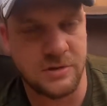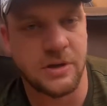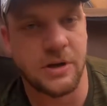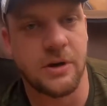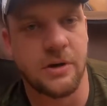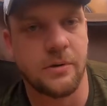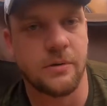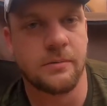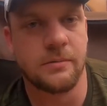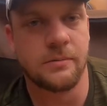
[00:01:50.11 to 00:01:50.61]

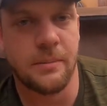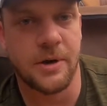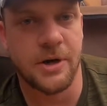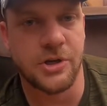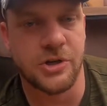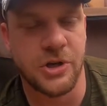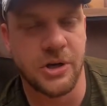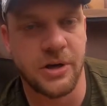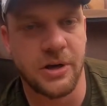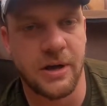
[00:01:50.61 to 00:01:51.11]
So I'm going
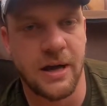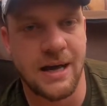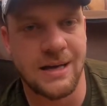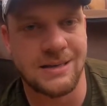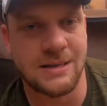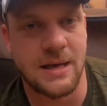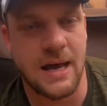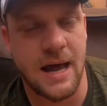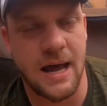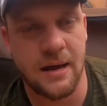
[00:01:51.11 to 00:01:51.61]
to show you
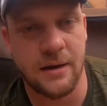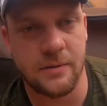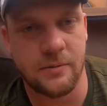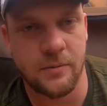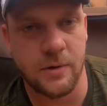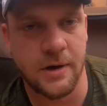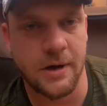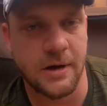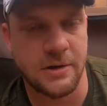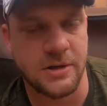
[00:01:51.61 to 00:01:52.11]
guys that,
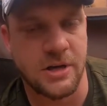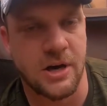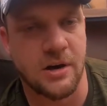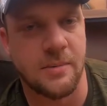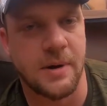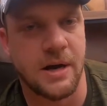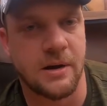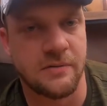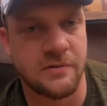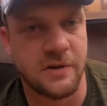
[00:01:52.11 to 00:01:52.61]
and we're going to talk
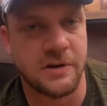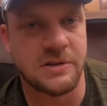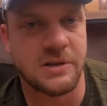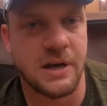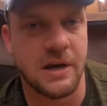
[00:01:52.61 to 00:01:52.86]
about it for a